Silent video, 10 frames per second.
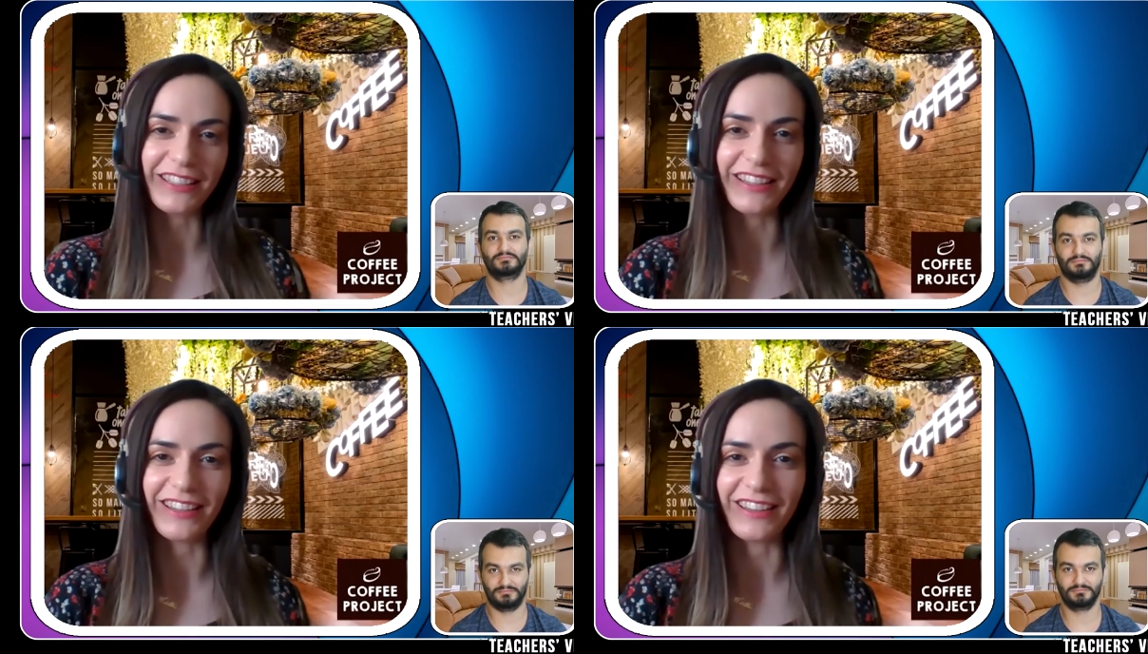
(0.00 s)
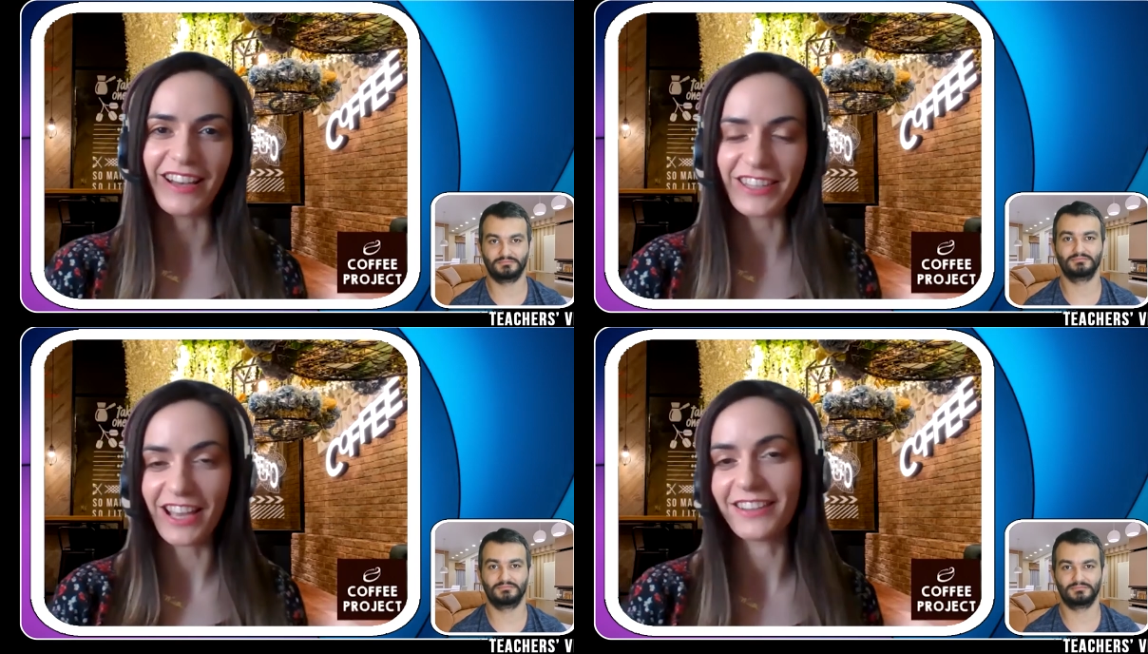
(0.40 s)
Speaker 1: uh, a
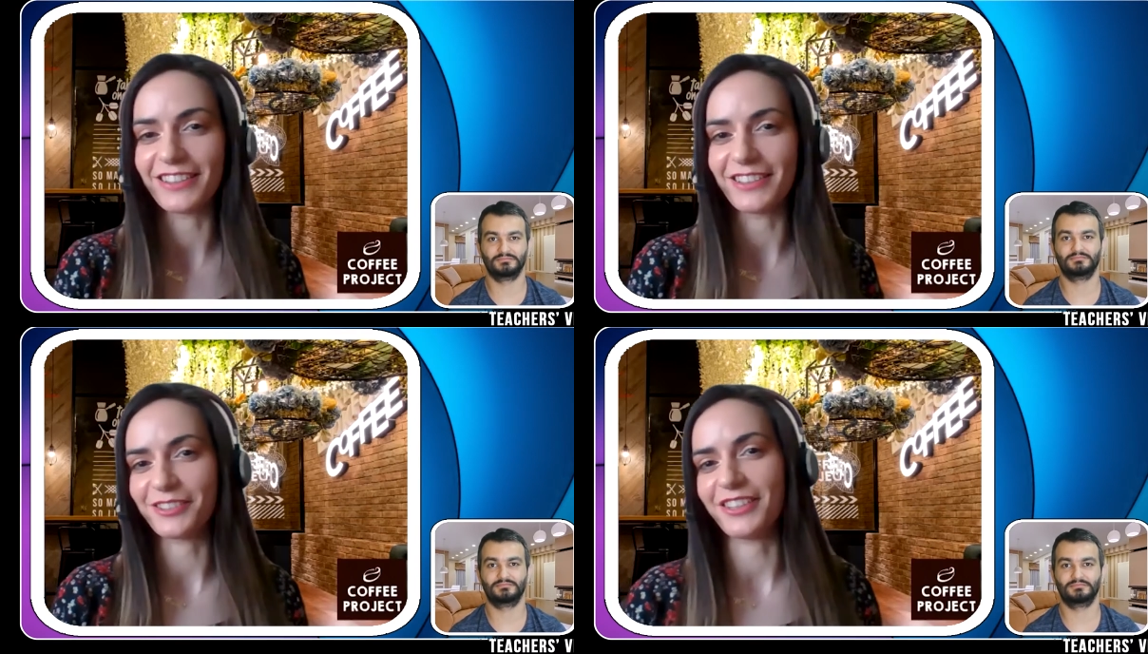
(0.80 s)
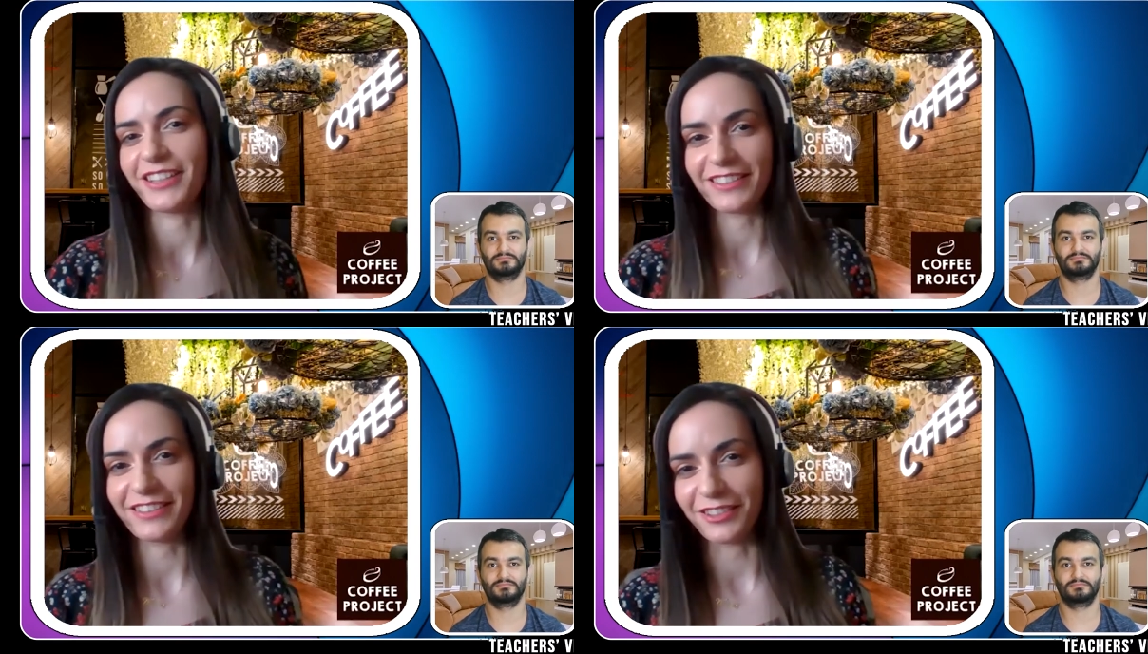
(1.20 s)
young learner
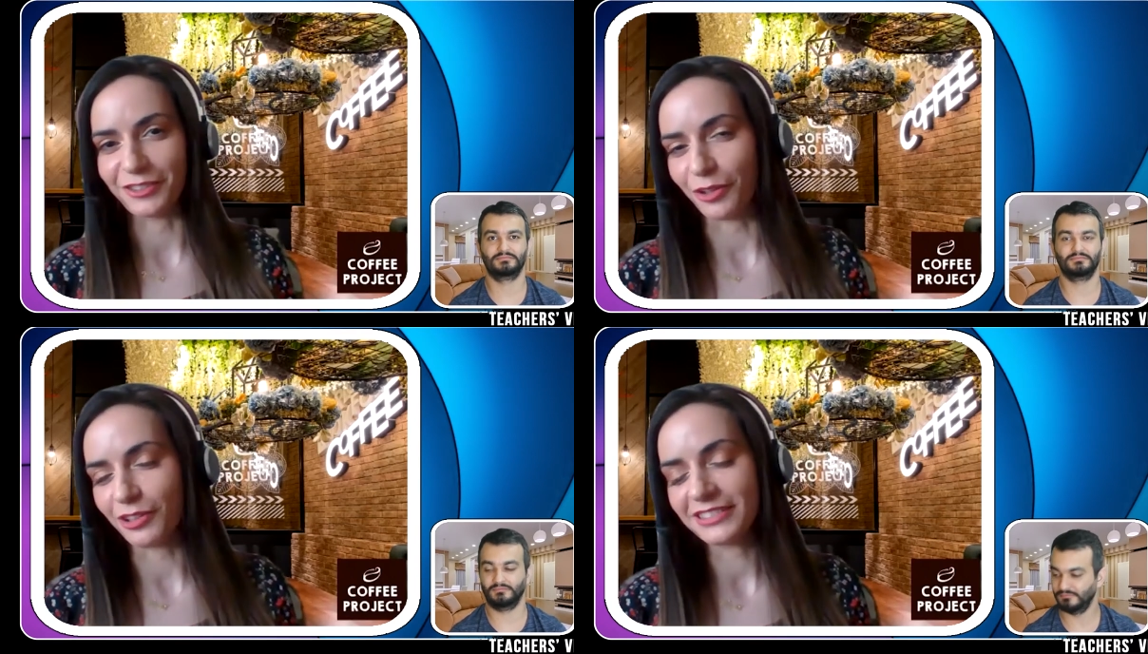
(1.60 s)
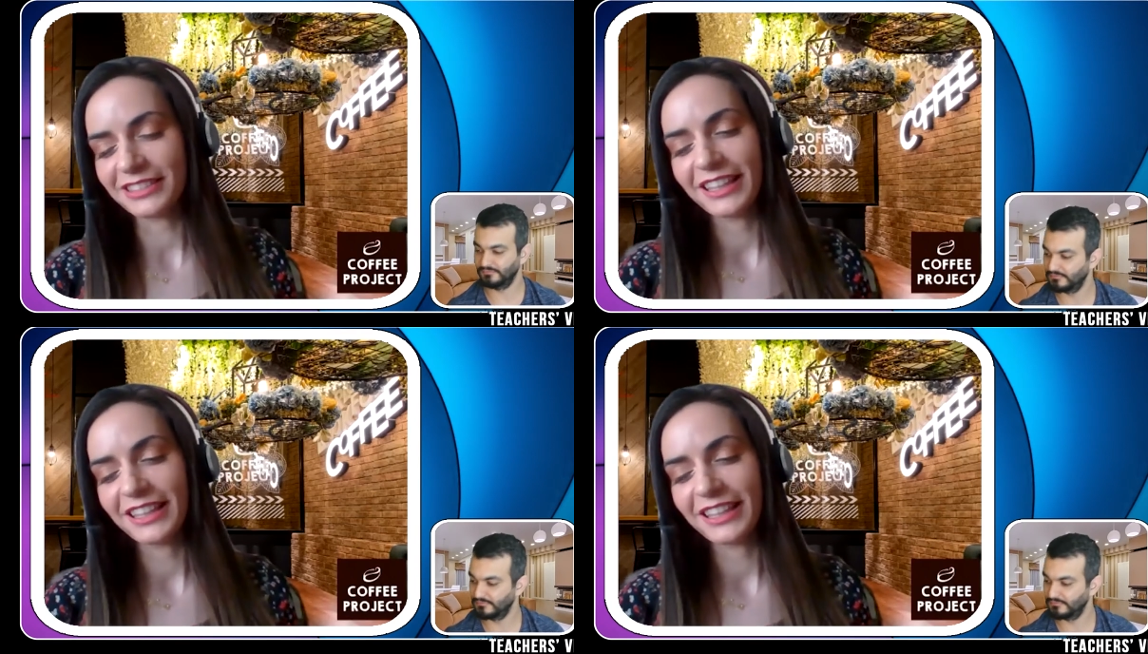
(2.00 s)
and an adult,